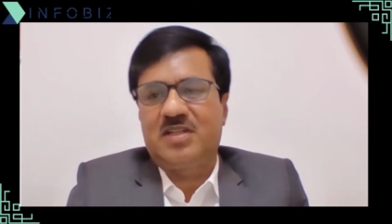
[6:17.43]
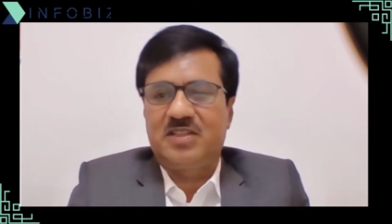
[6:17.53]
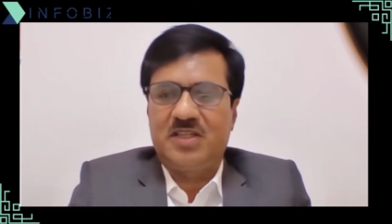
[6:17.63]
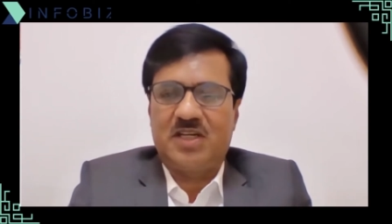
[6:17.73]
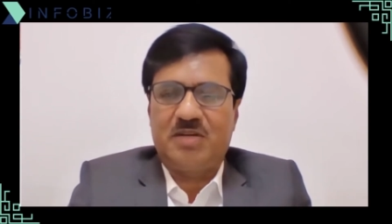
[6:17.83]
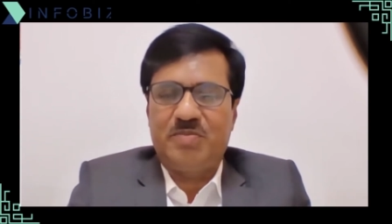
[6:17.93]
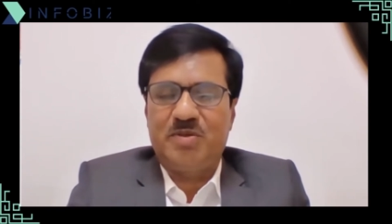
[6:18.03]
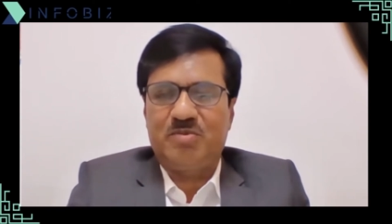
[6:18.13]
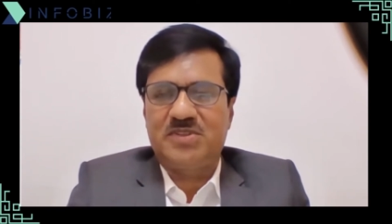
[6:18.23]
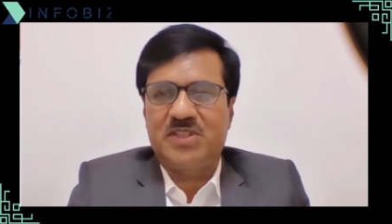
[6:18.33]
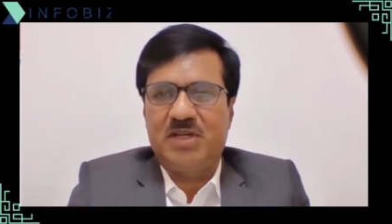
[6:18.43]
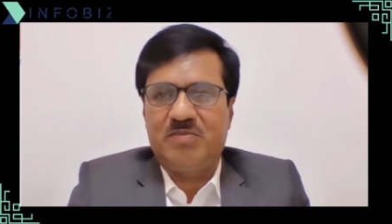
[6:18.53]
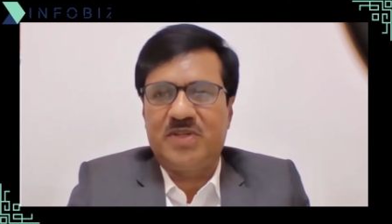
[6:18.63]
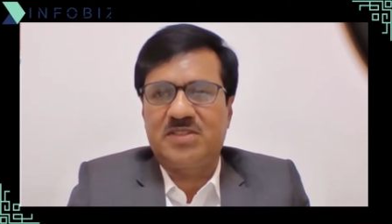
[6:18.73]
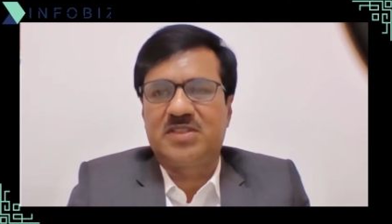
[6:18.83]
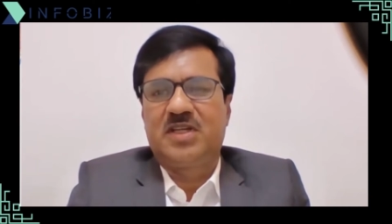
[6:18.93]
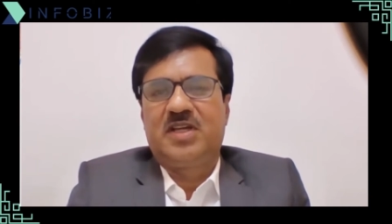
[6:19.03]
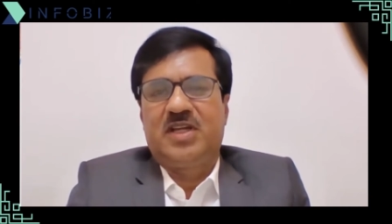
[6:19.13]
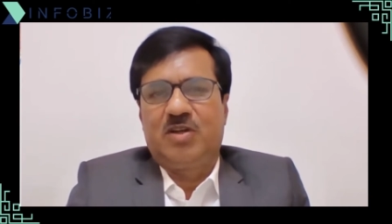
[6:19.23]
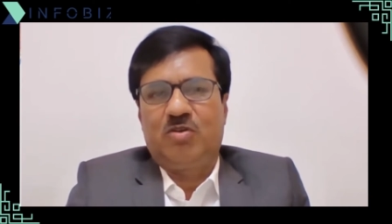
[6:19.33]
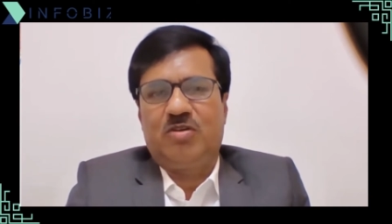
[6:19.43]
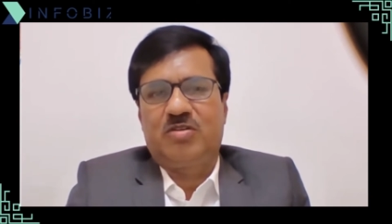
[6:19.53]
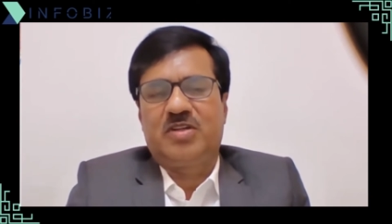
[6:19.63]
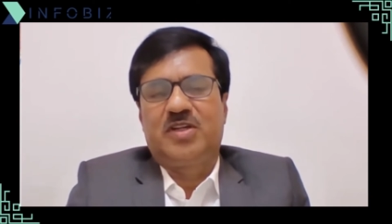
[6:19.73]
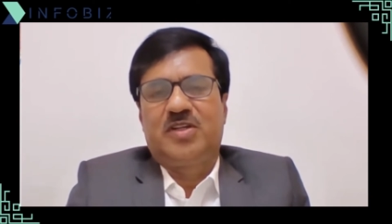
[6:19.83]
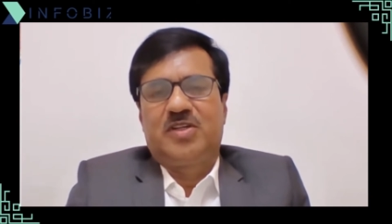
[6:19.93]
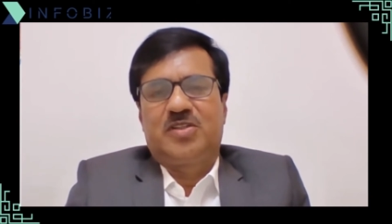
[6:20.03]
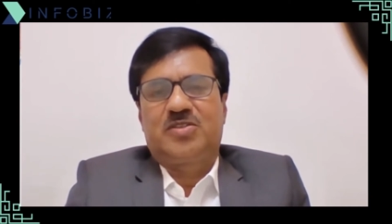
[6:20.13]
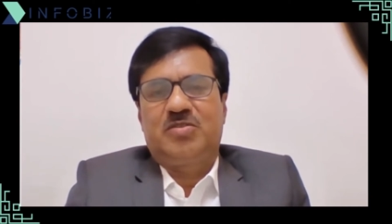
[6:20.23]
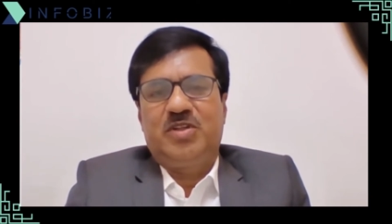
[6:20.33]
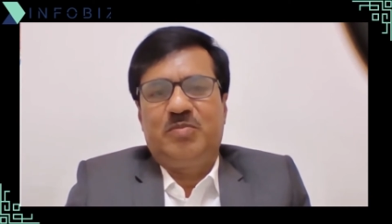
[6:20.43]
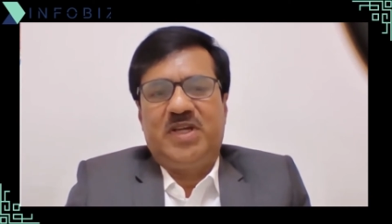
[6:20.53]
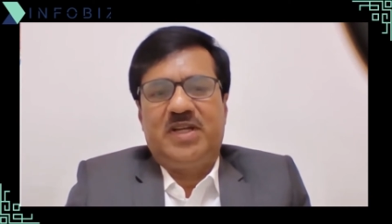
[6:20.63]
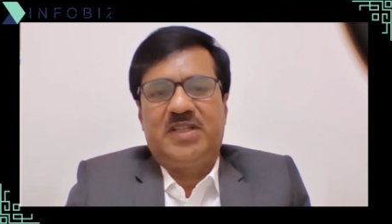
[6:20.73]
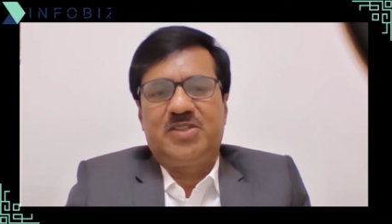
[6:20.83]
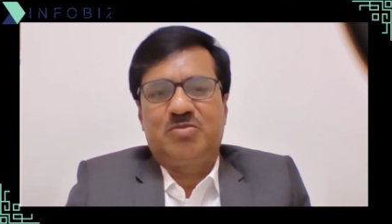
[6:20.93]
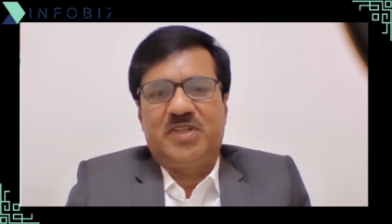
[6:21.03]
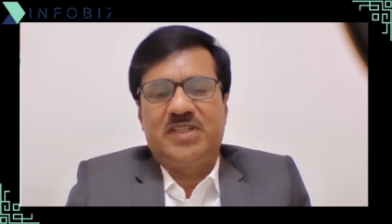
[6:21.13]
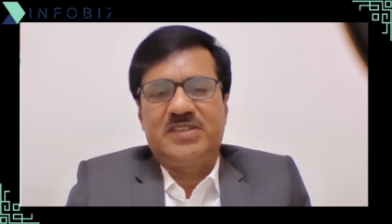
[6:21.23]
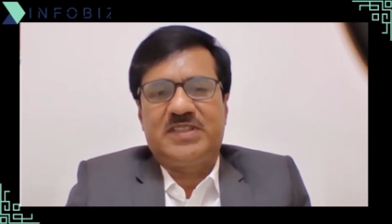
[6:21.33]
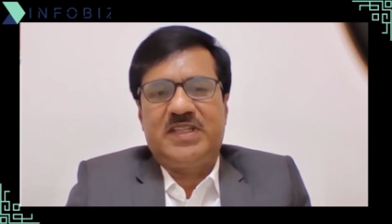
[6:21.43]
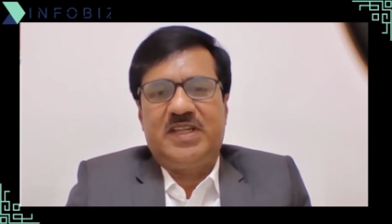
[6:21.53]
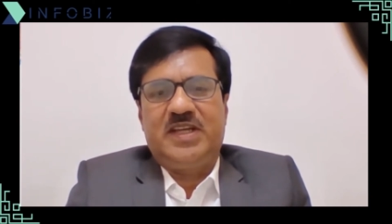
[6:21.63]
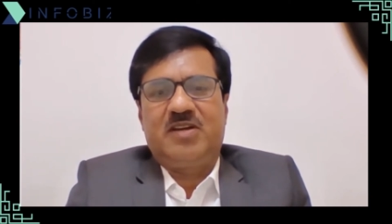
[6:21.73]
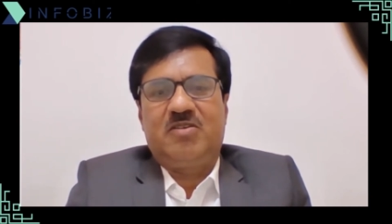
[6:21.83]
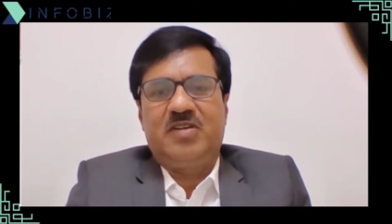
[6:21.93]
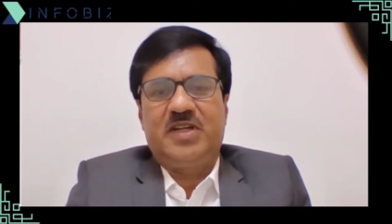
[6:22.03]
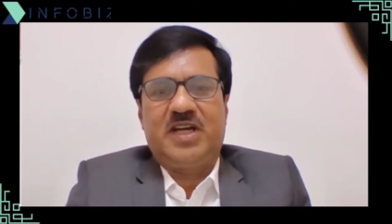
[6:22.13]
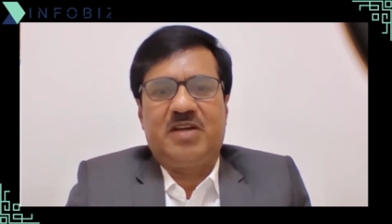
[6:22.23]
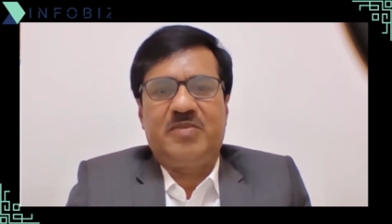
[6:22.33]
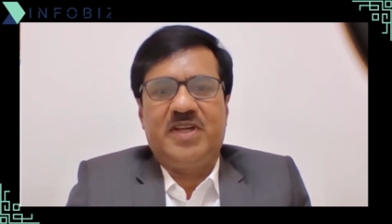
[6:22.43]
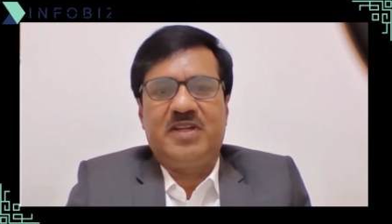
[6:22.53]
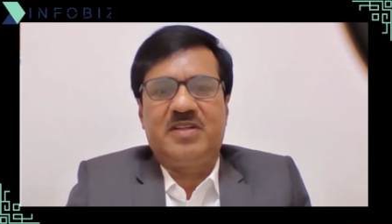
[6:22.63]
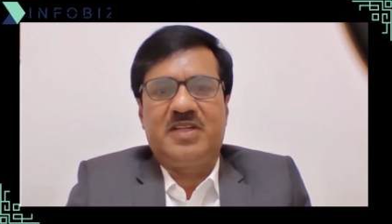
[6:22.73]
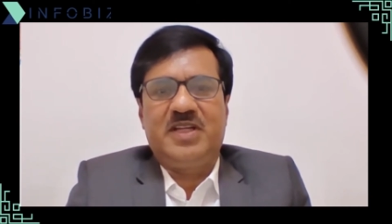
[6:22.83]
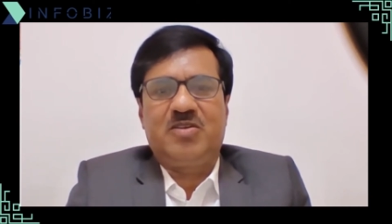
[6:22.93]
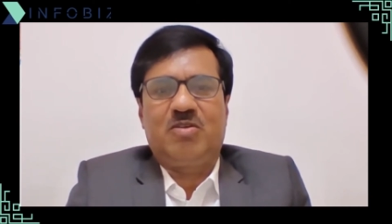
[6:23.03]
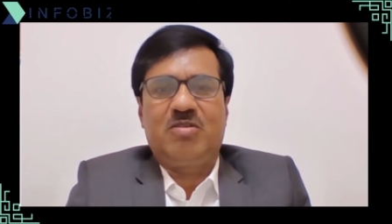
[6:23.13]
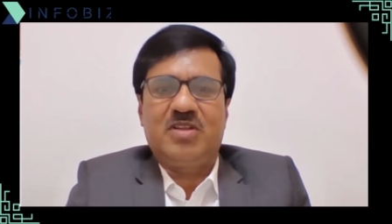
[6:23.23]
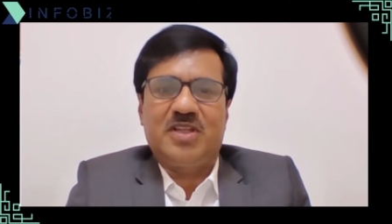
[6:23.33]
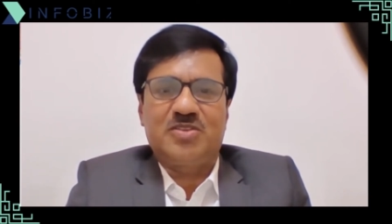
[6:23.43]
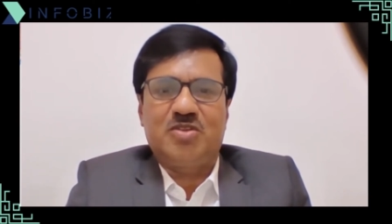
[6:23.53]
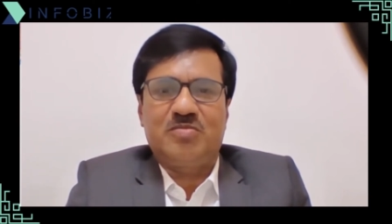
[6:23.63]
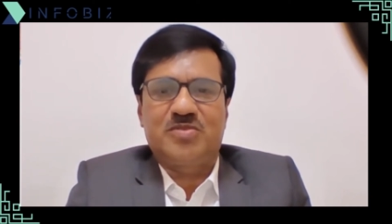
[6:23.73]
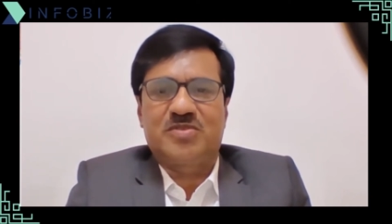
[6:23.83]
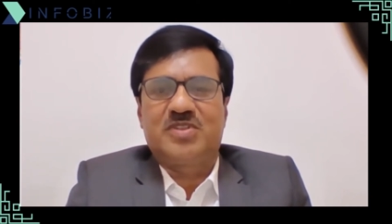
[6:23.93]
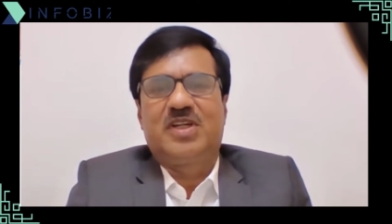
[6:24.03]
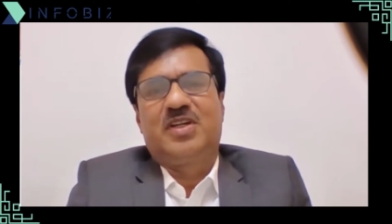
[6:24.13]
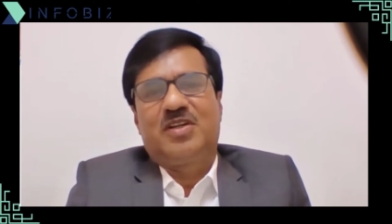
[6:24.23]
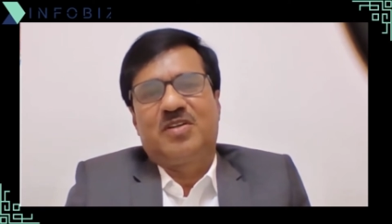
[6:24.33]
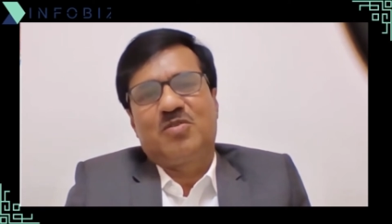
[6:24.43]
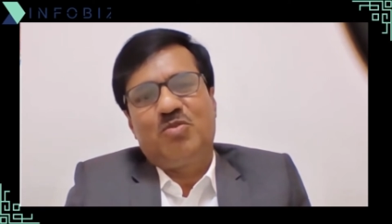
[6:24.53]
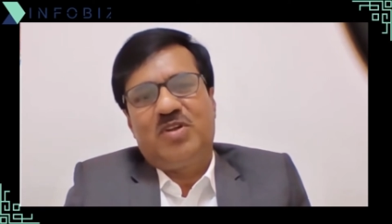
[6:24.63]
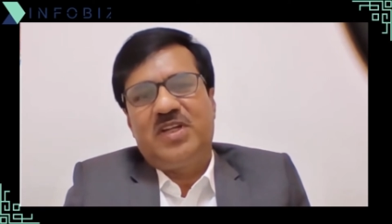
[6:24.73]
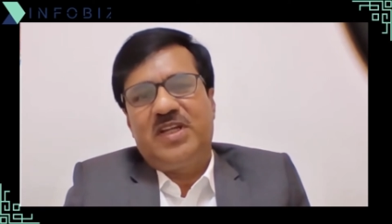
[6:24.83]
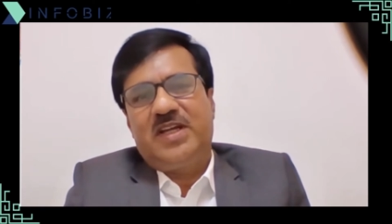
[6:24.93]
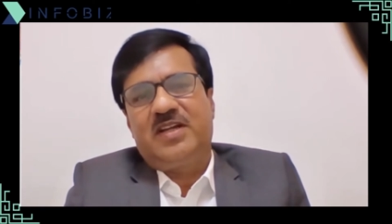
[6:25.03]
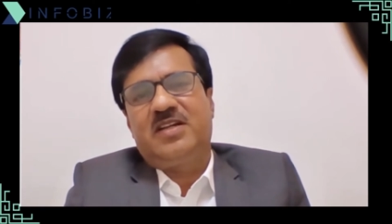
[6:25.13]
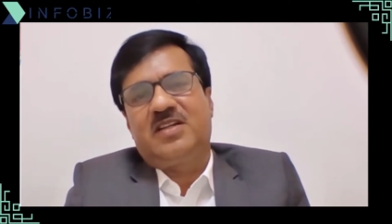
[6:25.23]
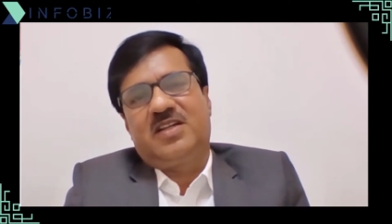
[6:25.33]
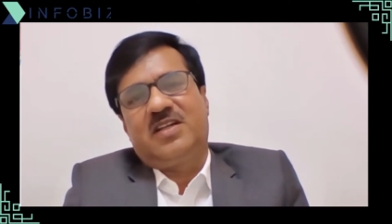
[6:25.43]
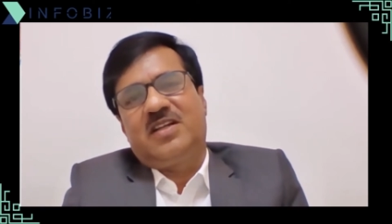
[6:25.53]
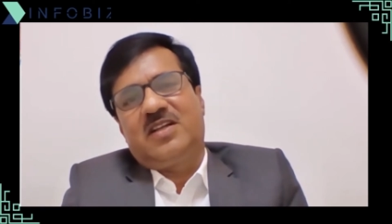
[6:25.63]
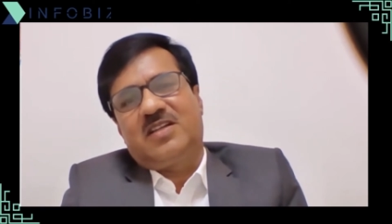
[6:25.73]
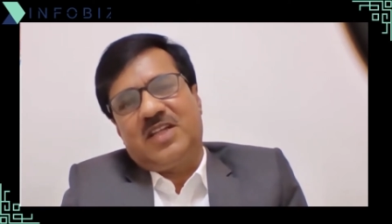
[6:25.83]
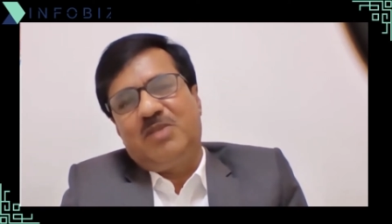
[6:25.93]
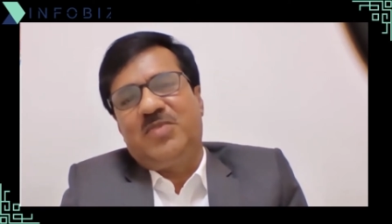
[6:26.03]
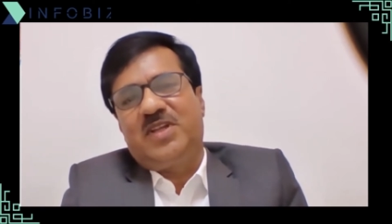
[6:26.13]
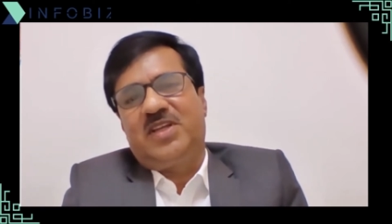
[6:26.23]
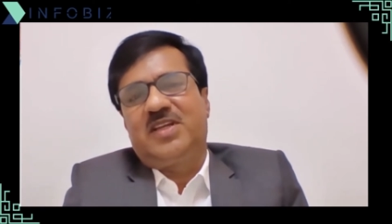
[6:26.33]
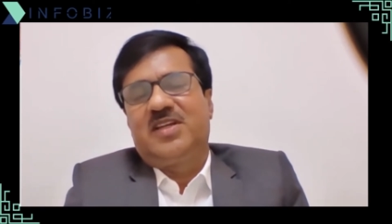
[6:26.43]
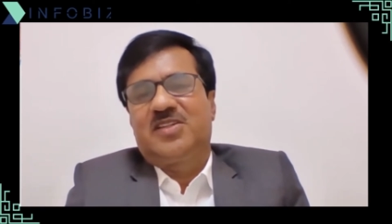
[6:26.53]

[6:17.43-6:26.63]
the RPA process helped us a lot. So in Bangladesh, we can say only Dhaka Bank did all the jobs quickly and timely.